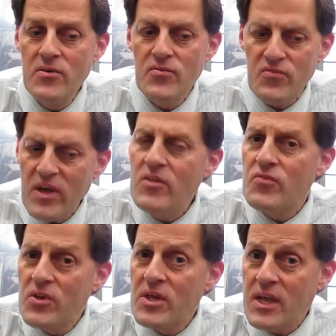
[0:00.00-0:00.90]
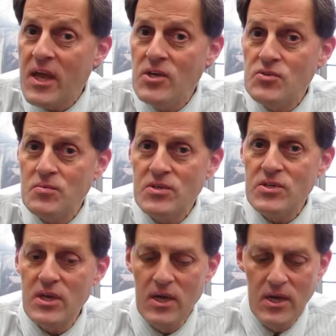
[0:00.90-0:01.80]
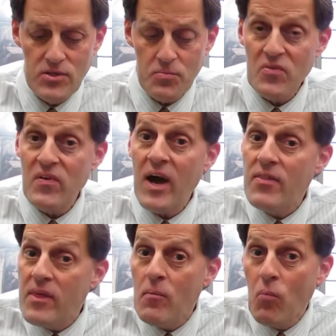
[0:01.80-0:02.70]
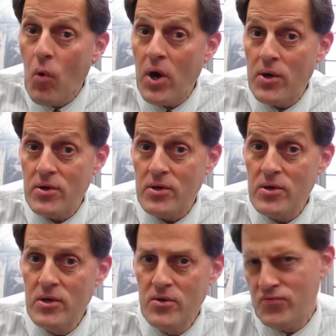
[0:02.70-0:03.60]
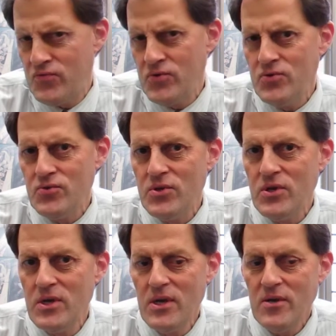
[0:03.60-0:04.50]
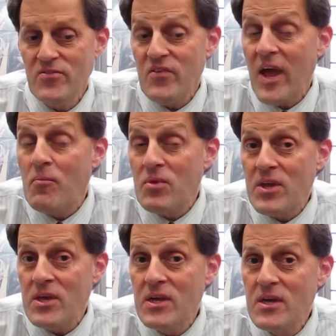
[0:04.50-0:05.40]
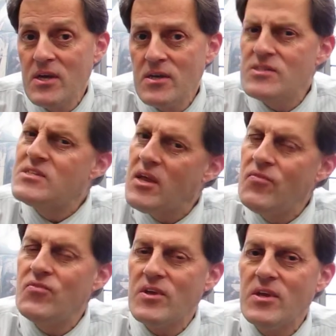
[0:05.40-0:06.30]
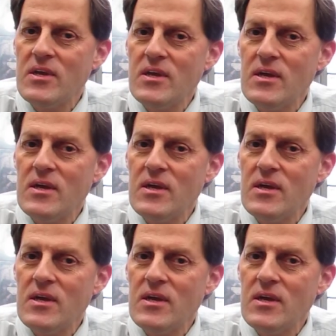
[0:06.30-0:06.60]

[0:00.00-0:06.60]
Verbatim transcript: faithful engagement to provide them water, food, family, safety.